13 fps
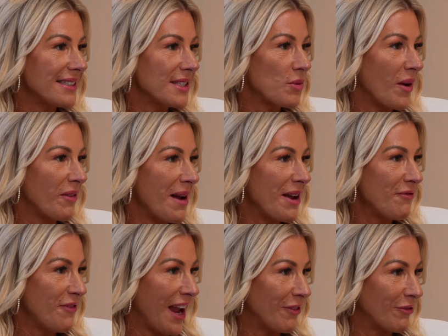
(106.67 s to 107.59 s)
It's one of my
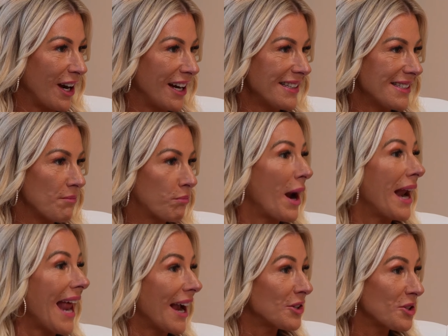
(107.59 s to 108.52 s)
favorites. Brett
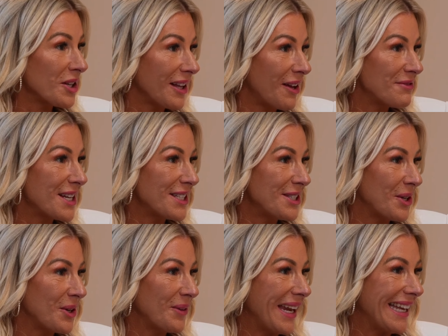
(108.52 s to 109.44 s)
actually loves it
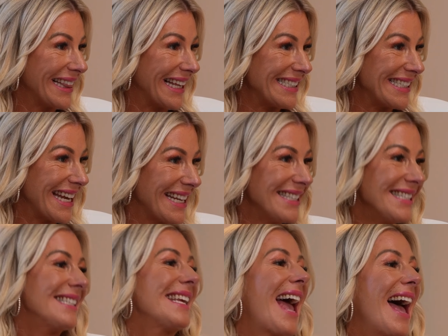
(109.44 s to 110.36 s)
too. Oh, he
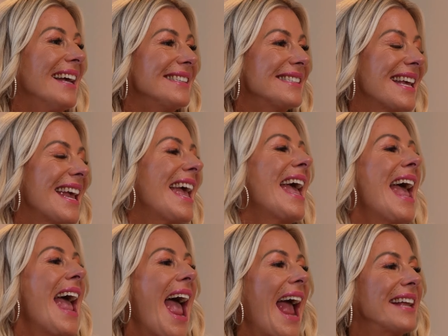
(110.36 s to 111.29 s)
listens. Yes.
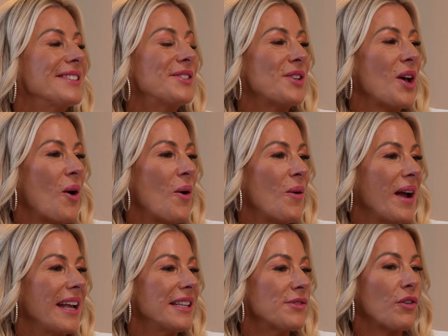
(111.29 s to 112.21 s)
And so
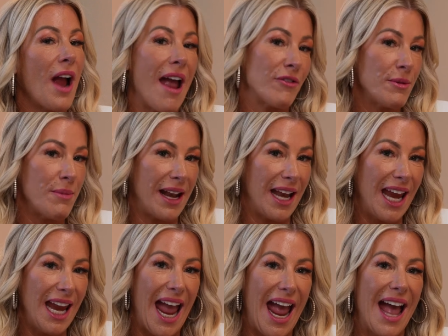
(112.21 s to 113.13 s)
it's for
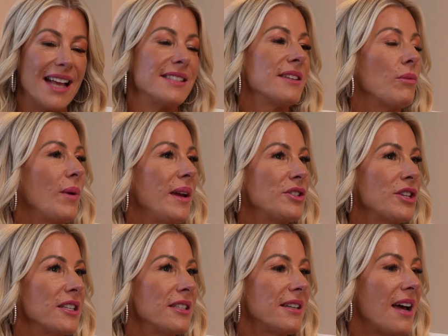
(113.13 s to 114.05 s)
everybody. And we
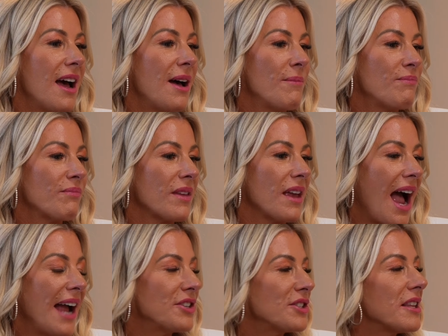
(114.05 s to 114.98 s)
just, I
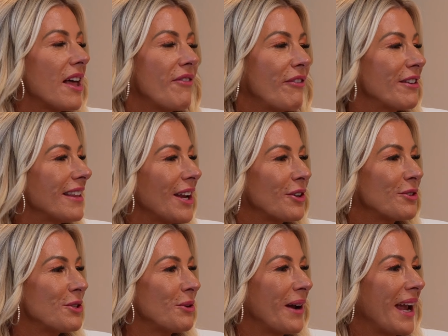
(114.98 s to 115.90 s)
just love everything you're
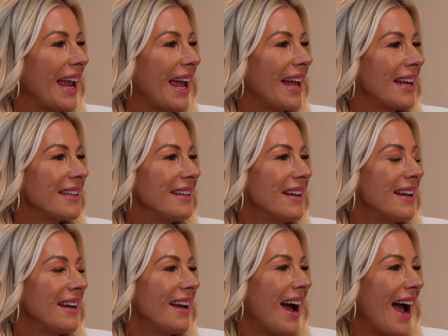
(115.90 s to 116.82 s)
doing. And
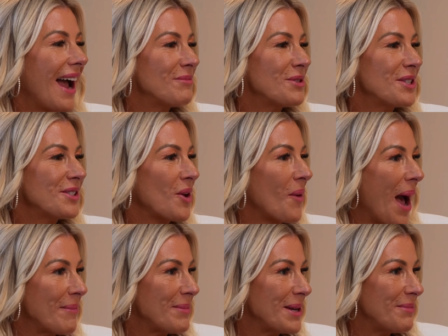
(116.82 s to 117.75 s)
I'm just so
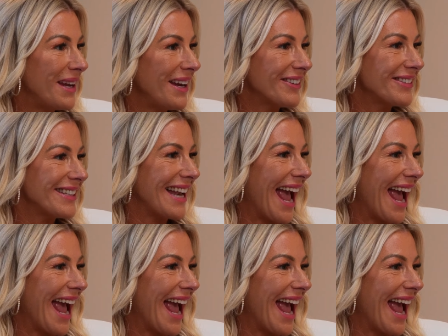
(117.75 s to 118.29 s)
happy to be here today.